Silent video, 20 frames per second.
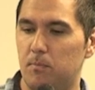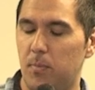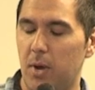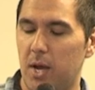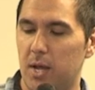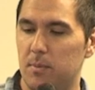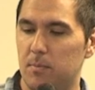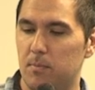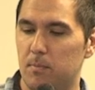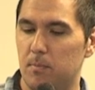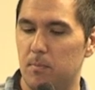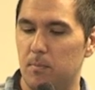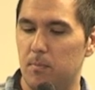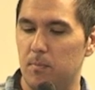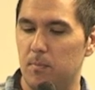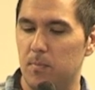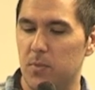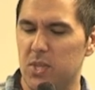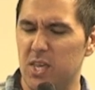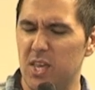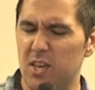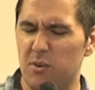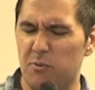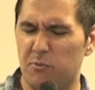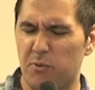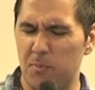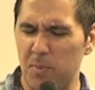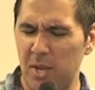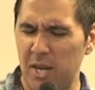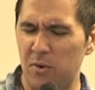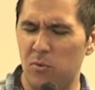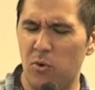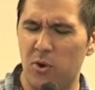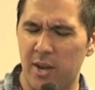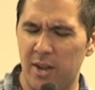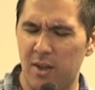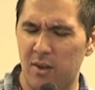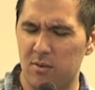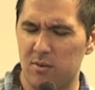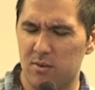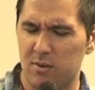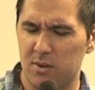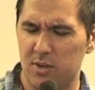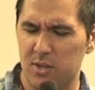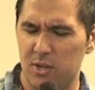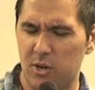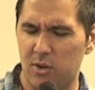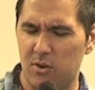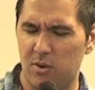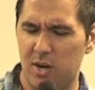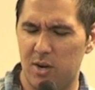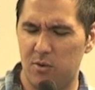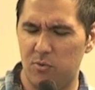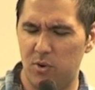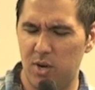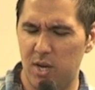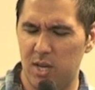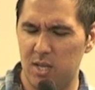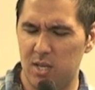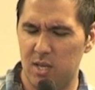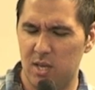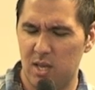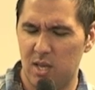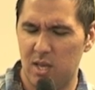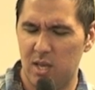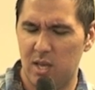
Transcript: but yeah, from here on out, I really